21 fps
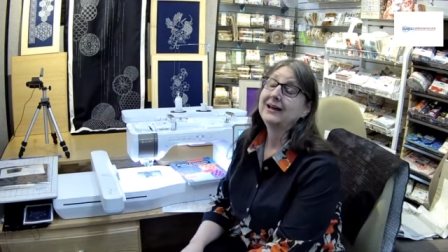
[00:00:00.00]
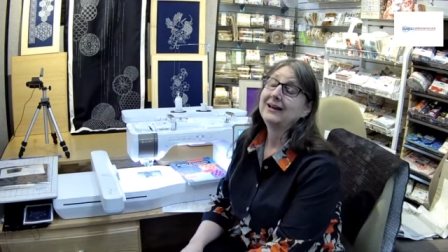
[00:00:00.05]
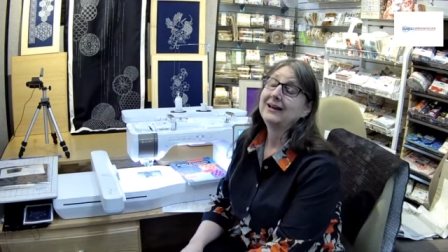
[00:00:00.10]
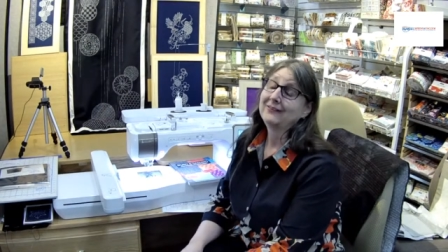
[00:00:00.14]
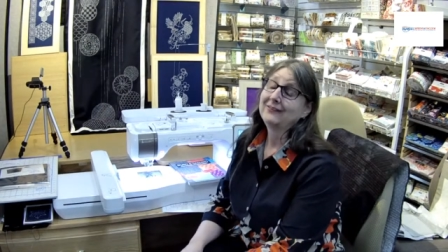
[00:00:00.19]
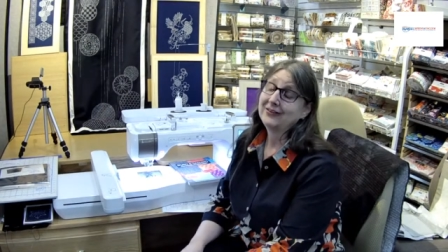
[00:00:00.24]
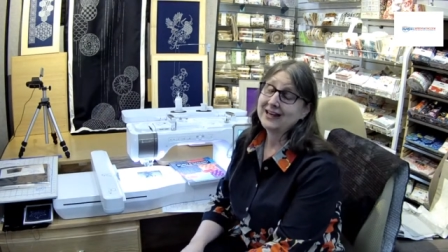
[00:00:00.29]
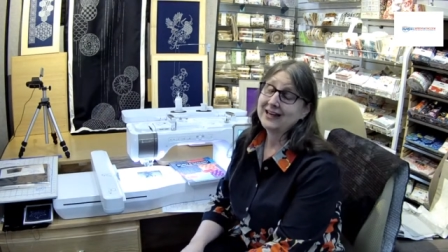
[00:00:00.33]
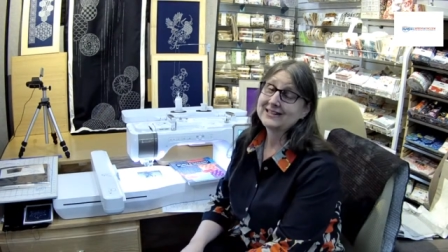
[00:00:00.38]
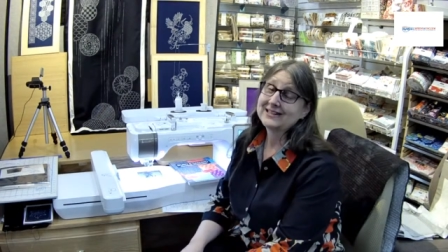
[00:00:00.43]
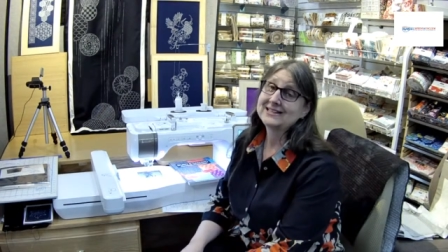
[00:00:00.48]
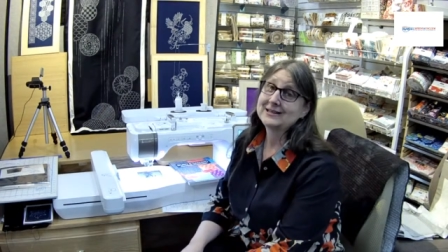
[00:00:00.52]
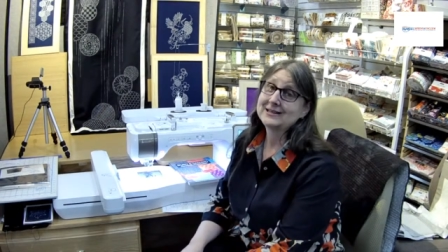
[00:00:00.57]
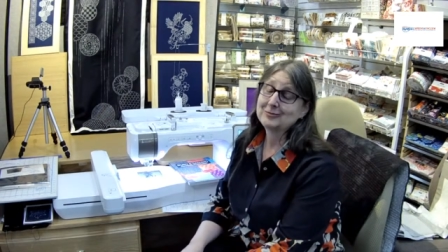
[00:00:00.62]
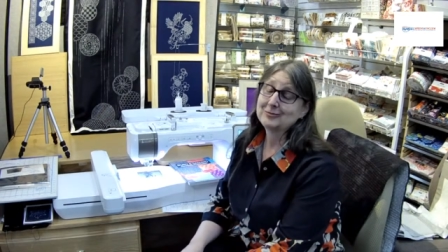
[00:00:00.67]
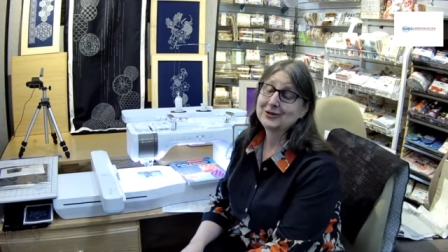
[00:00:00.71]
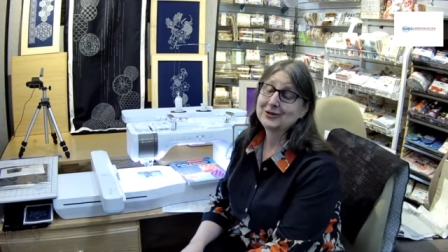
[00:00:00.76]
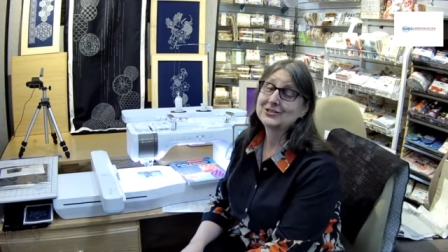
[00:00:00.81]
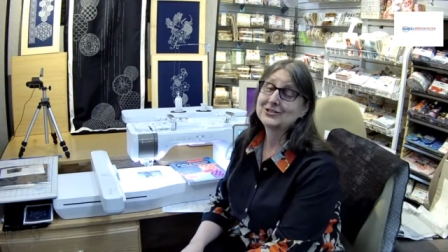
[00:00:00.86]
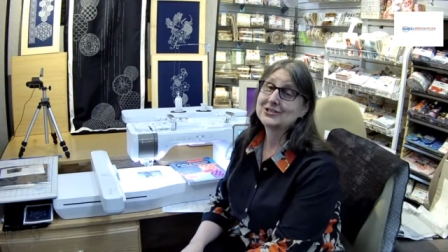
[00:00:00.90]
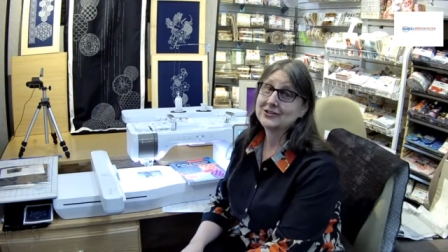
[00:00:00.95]
less
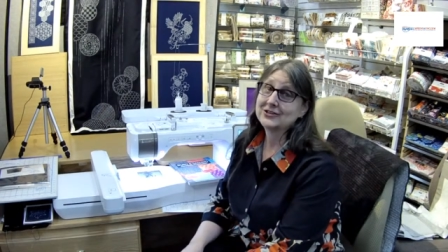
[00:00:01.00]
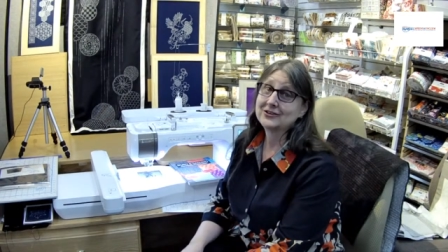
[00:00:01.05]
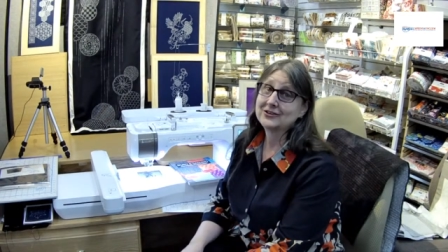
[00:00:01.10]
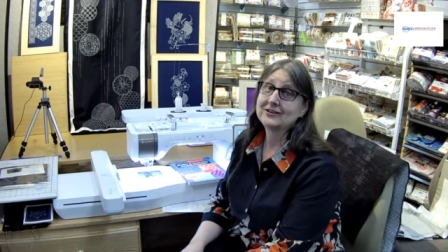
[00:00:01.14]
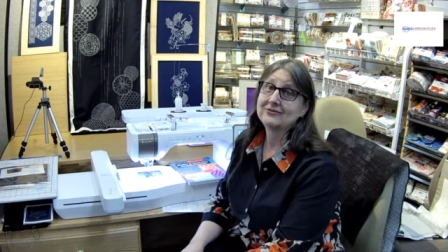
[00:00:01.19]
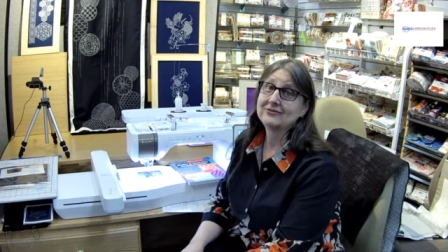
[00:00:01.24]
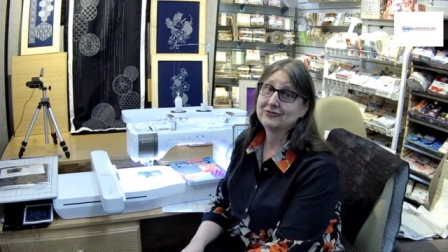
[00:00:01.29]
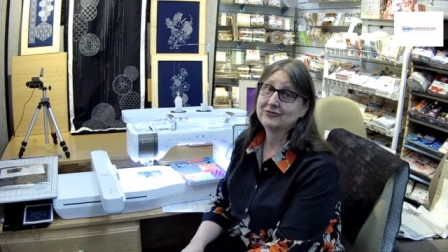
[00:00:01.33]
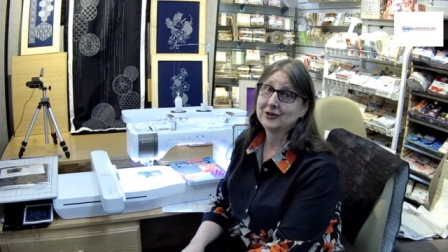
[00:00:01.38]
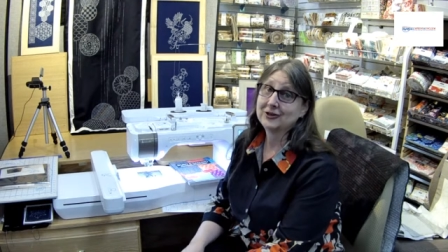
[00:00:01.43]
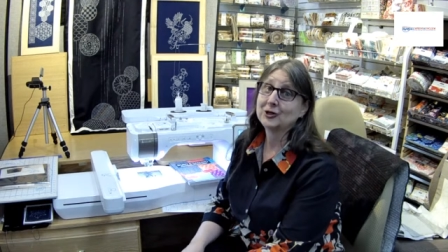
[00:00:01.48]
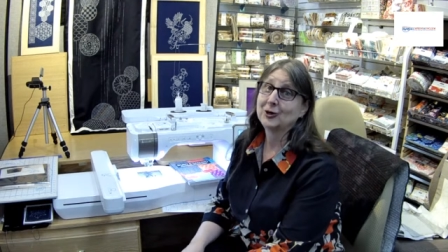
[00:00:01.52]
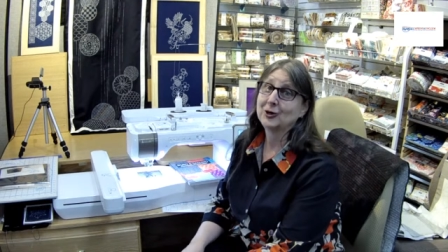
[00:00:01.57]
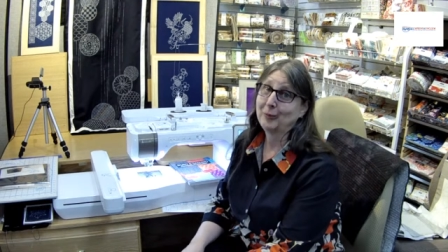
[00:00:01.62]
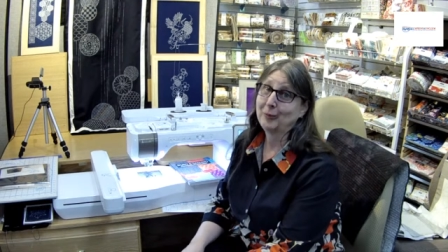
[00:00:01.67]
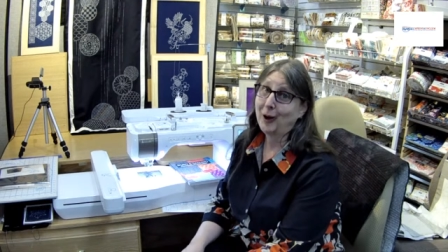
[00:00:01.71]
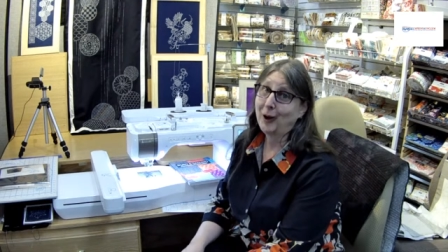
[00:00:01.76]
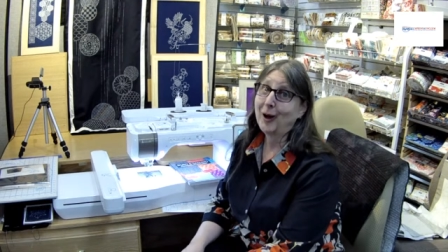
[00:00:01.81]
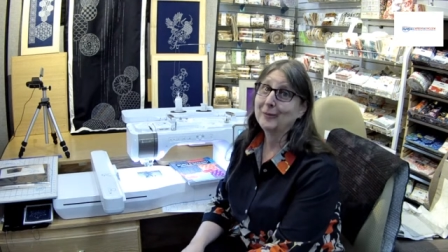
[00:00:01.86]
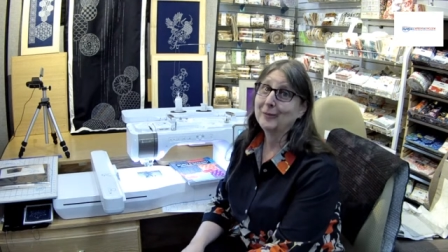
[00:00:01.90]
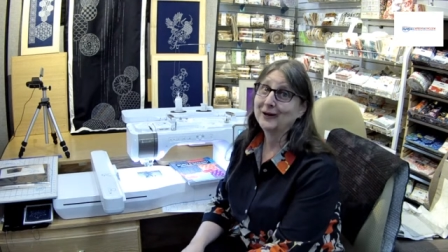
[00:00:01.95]
simply so you can fill your
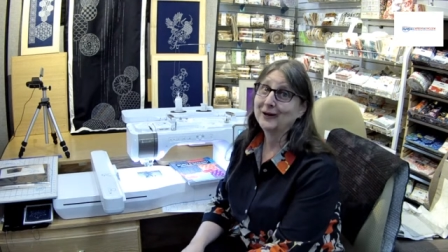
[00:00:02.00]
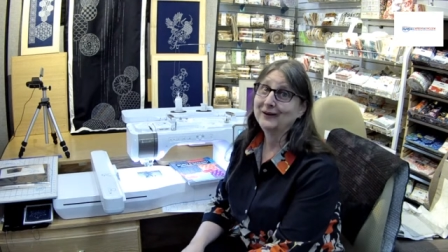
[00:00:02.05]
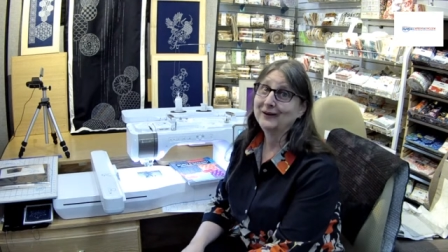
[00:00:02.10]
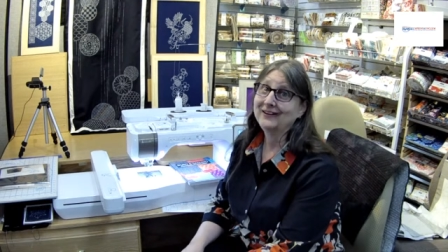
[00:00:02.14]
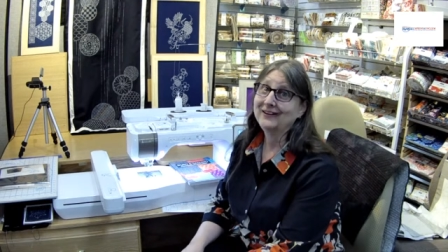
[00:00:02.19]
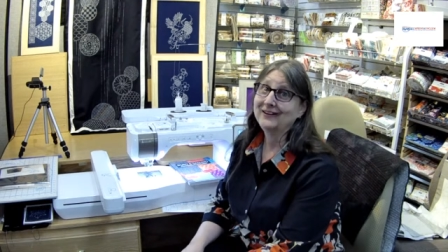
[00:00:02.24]
bottom.